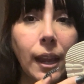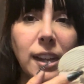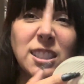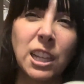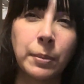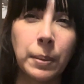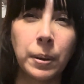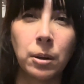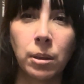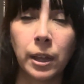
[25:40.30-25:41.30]

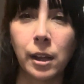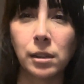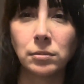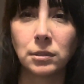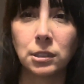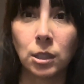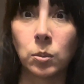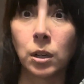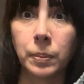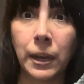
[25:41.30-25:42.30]
Semi-public, your
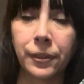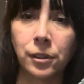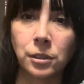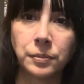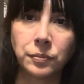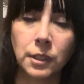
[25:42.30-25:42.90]
work bathroom.